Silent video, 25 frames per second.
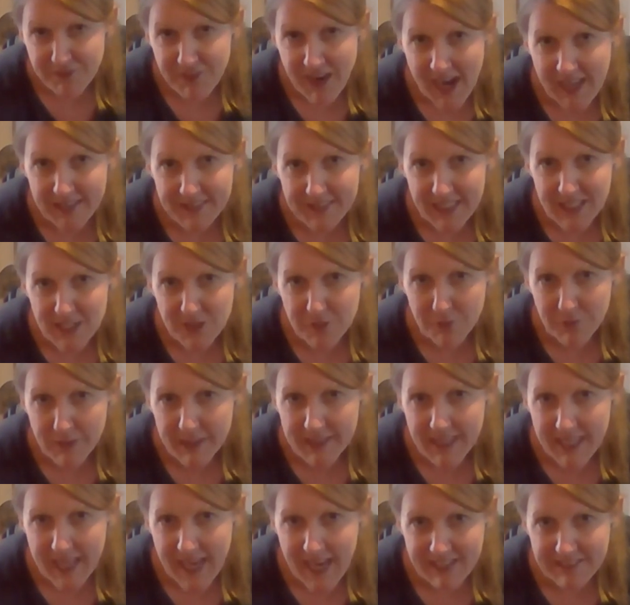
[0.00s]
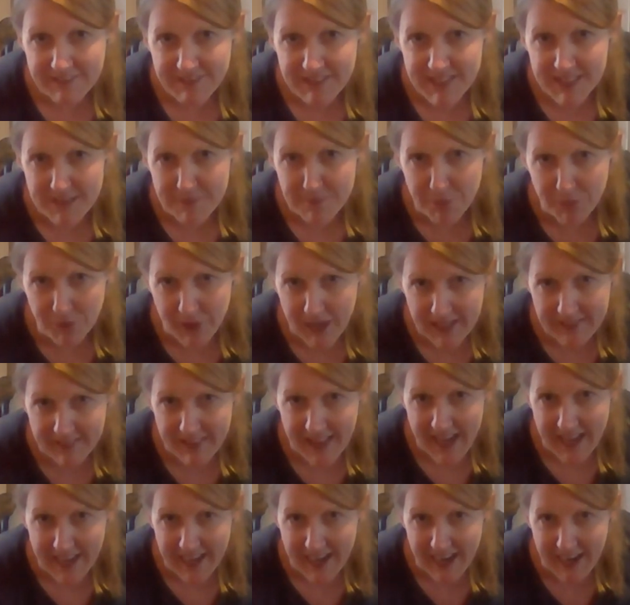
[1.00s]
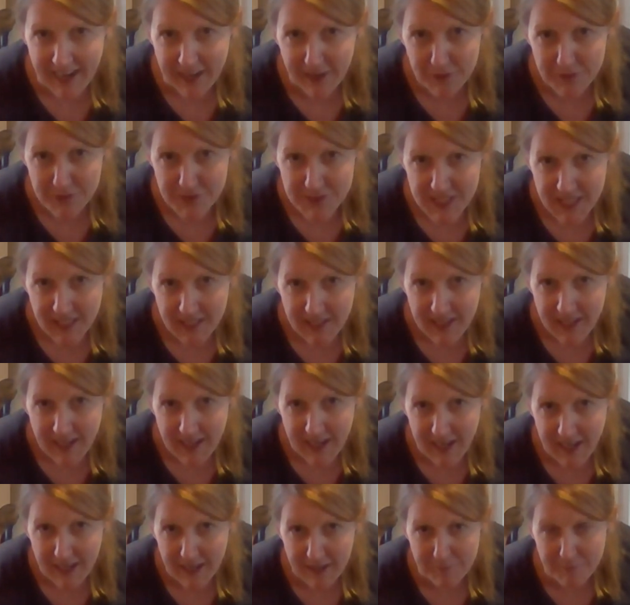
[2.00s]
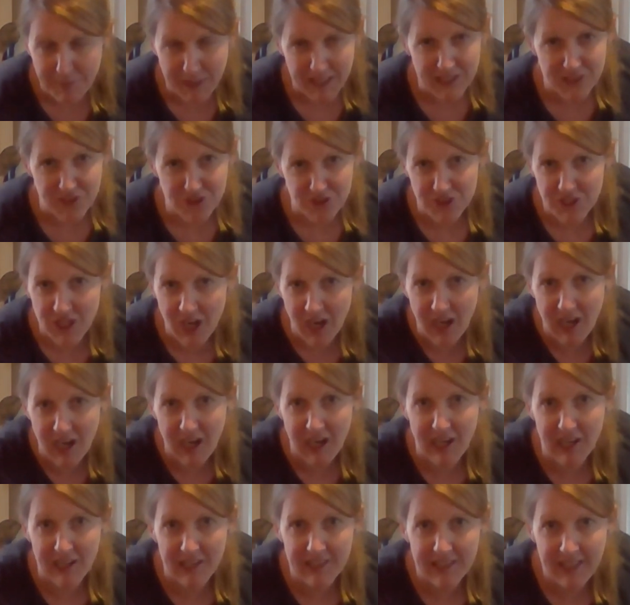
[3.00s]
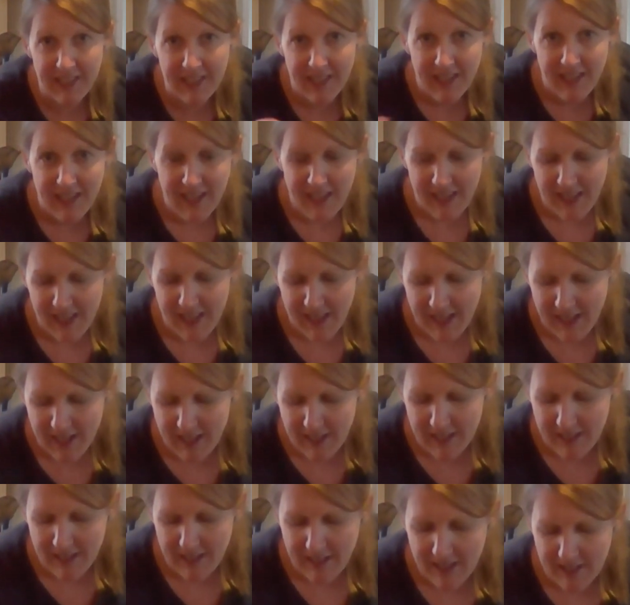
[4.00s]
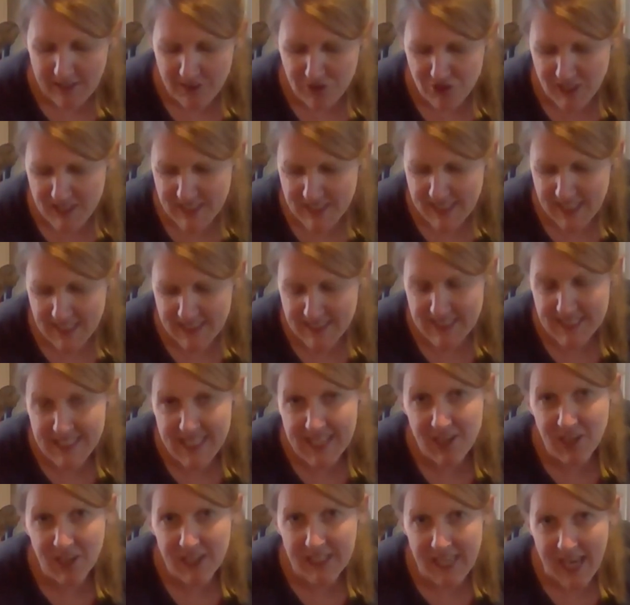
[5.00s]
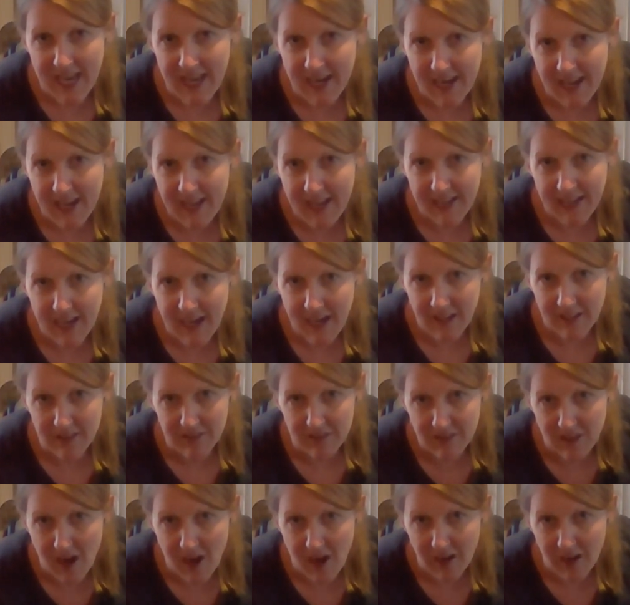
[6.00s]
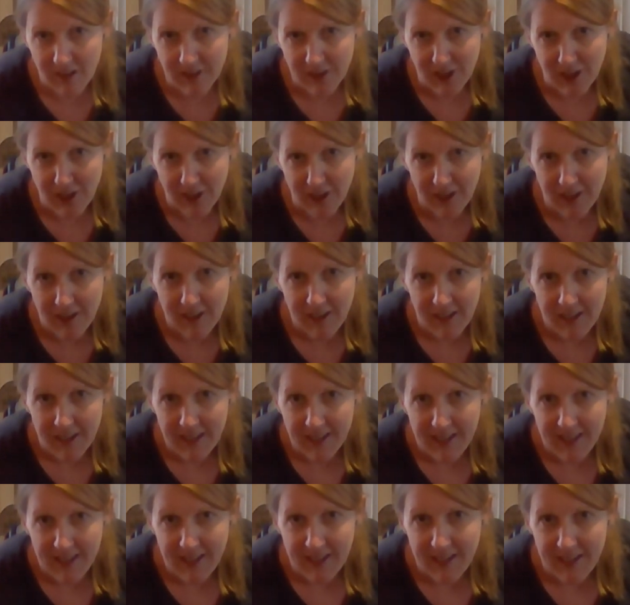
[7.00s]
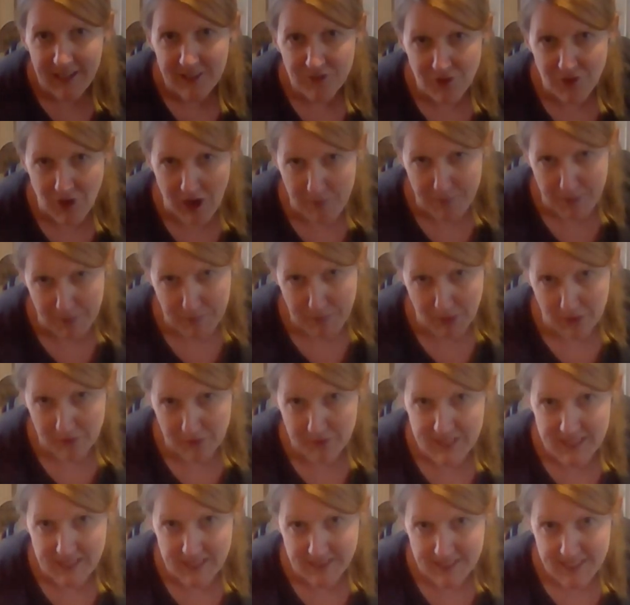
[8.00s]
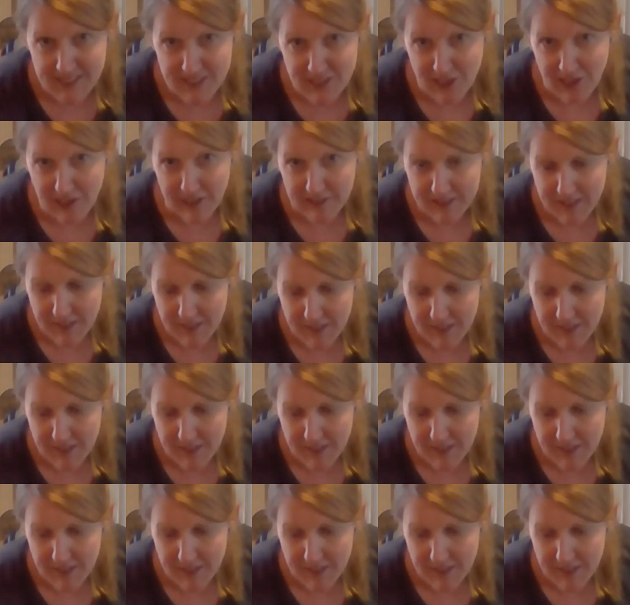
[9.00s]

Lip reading: find that you really had to bring that out because you're tall, just consider getting a longer dropper post installed,